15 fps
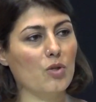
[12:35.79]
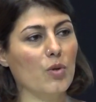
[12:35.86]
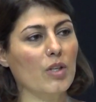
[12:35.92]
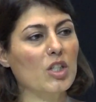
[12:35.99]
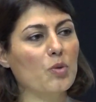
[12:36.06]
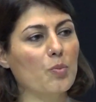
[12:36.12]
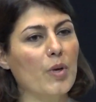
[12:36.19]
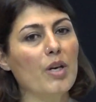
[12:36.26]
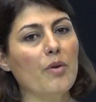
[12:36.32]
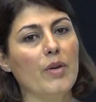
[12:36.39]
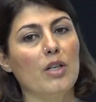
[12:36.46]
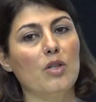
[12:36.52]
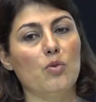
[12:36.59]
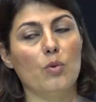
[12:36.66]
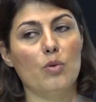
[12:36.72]
to
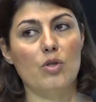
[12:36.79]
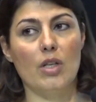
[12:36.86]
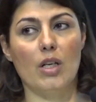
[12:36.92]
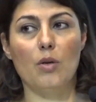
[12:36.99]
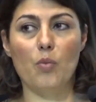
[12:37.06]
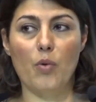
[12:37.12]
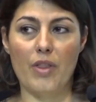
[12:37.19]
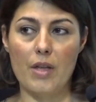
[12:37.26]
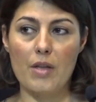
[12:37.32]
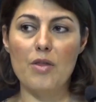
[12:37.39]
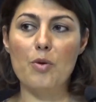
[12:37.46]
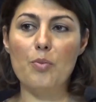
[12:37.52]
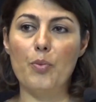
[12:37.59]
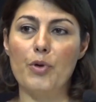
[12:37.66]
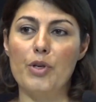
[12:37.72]
experience was that within
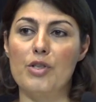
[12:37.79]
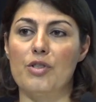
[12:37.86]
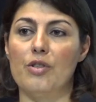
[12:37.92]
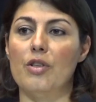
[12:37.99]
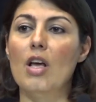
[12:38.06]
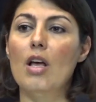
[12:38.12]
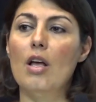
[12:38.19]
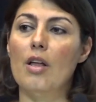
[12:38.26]
the prison